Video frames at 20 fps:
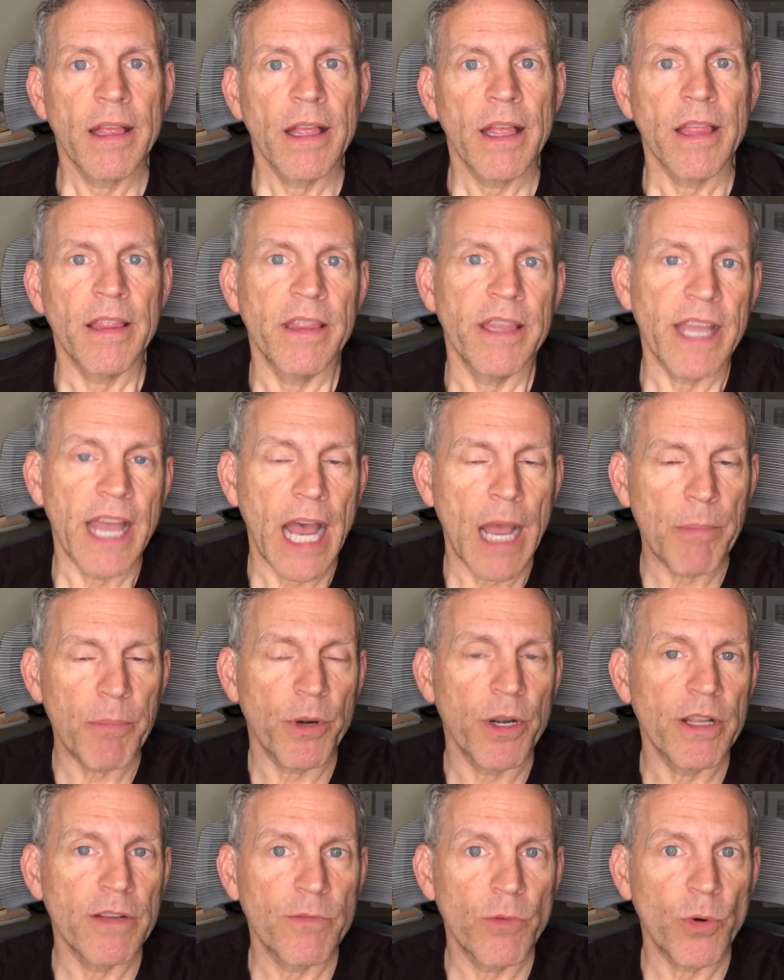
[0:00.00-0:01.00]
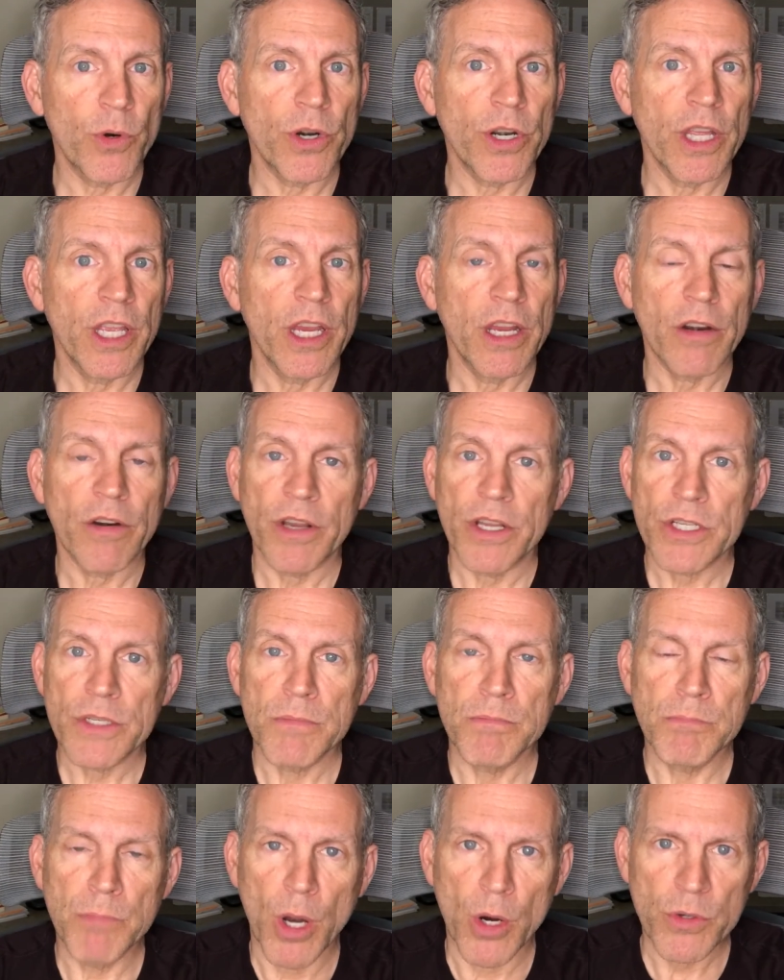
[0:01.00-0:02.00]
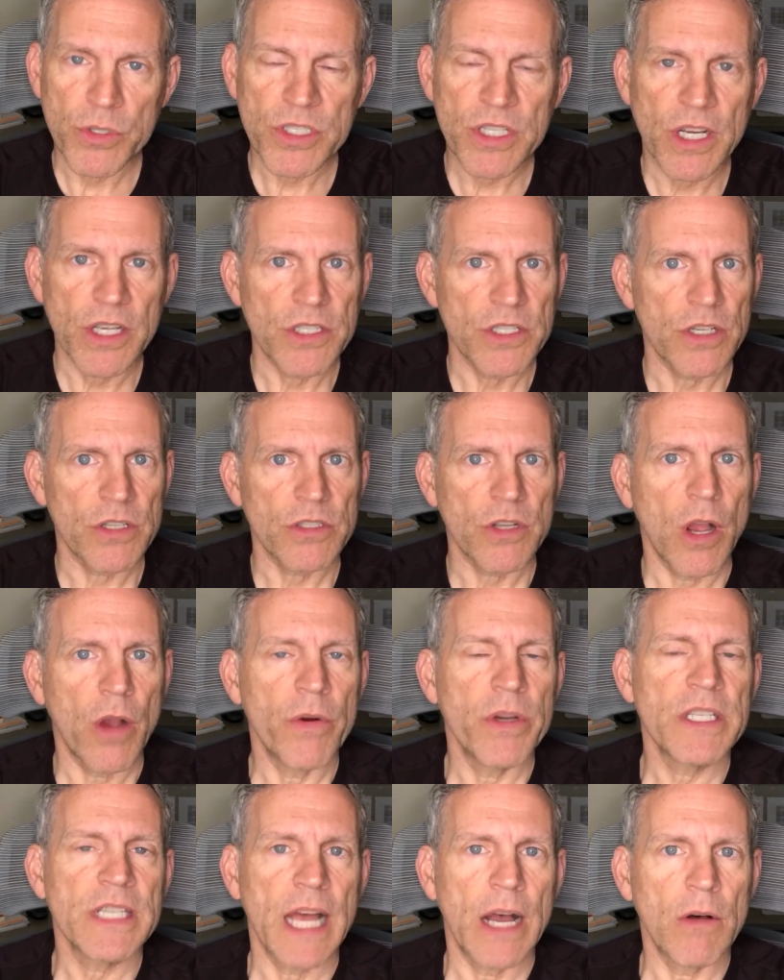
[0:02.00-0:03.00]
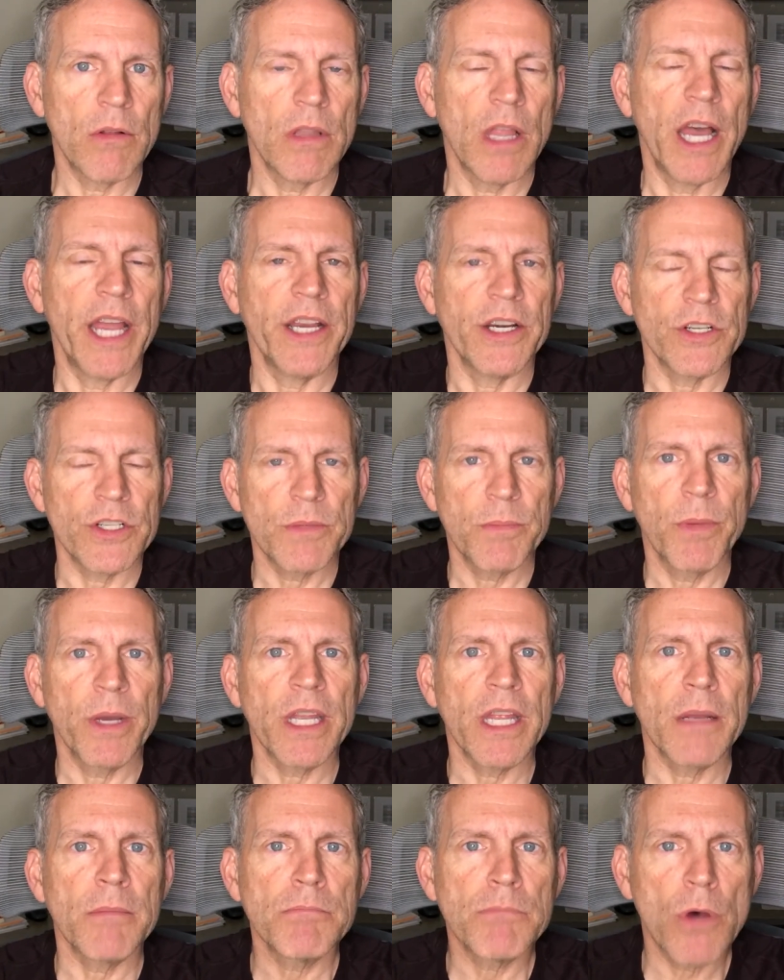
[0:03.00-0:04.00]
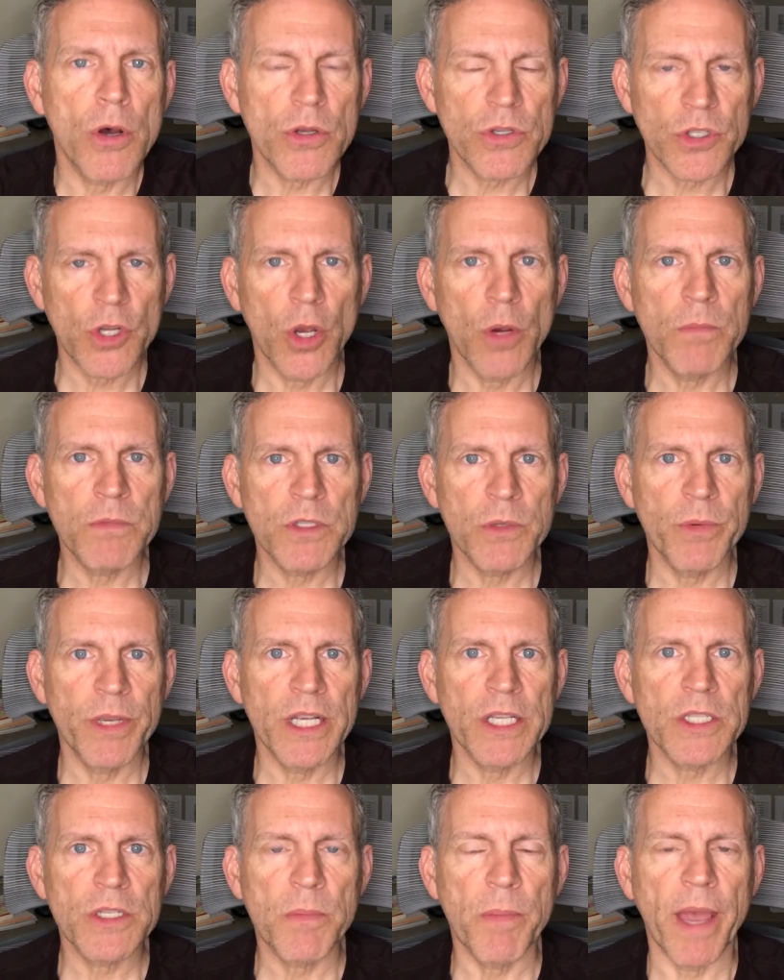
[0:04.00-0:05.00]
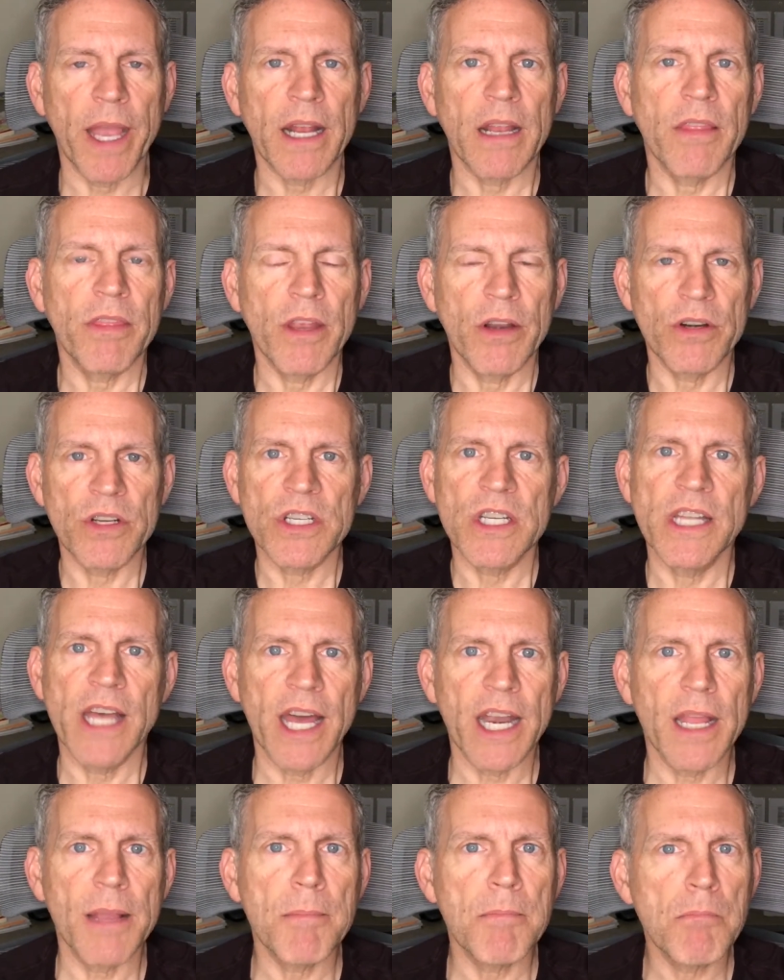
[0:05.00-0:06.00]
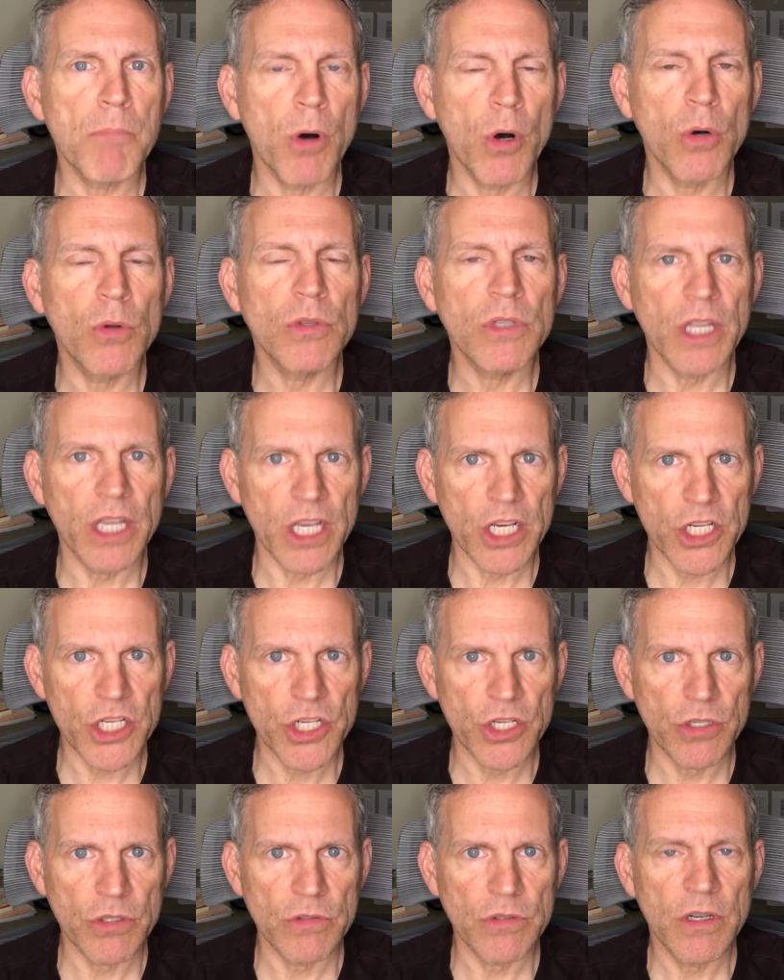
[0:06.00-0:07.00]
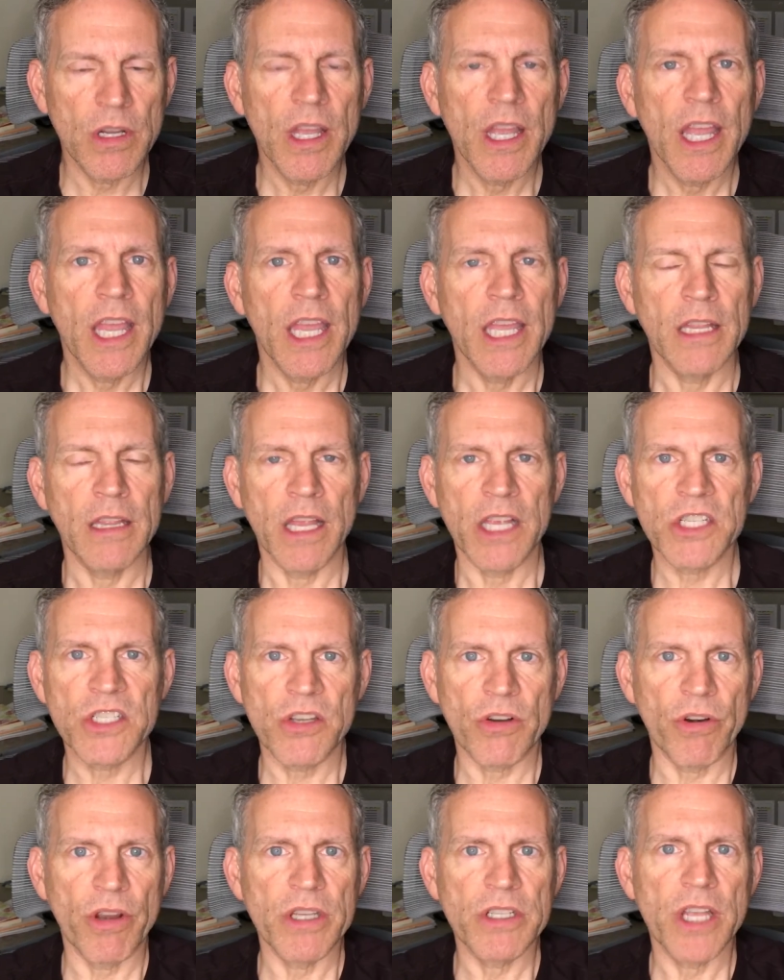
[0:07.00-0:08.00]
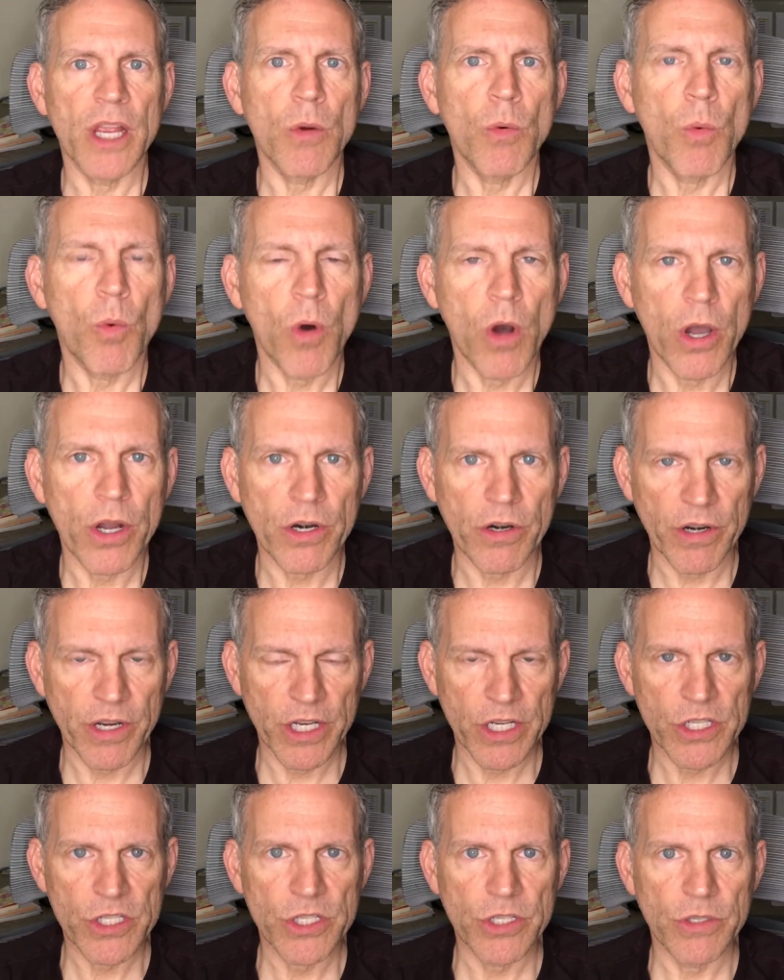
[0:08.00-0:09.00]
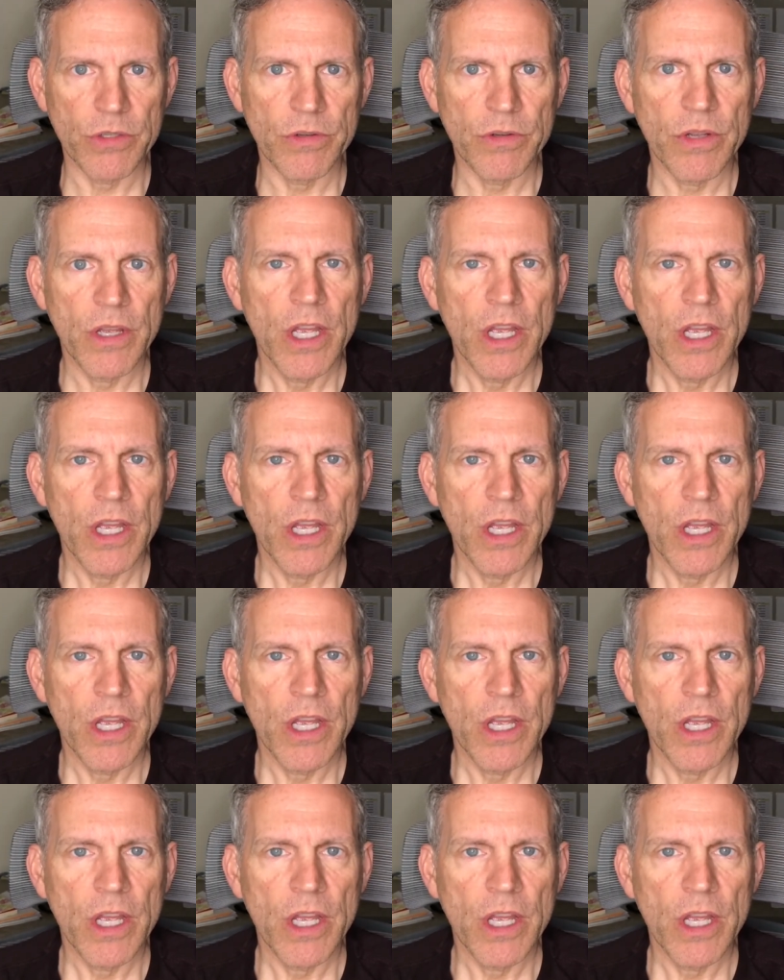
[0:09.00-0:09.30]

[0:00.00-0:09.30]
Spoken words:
and the operative word here is most because there's always outliers, but in most homes we inspect, there is not a mold issue unless there is a water issue.